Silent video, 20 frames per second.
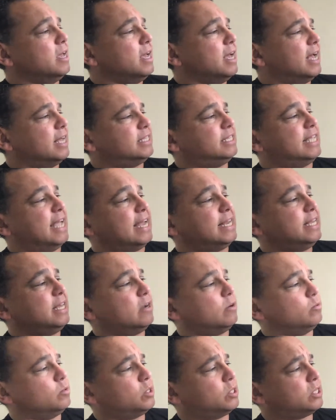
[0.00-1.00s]
a tatty
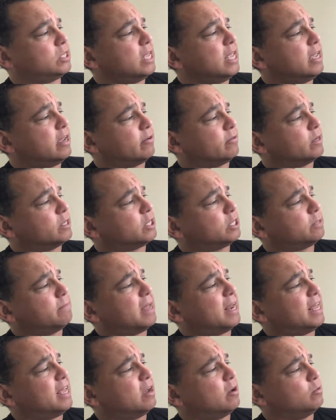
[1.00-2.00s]
old sneaker, a
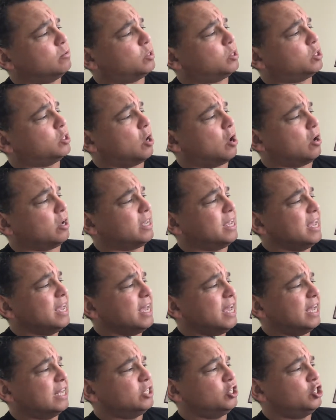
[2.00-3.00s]
smelly old sock,
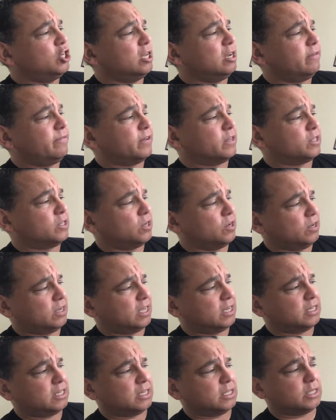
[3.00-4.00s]
and Jennifer
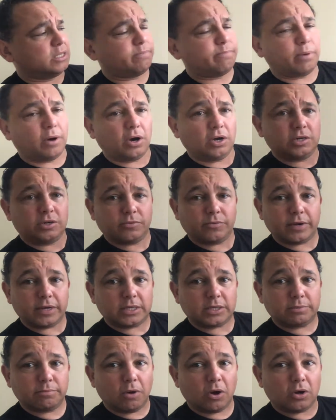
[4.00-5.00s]
Turkington's pottery
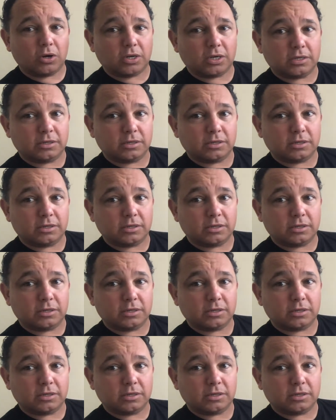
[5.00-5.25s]
smock.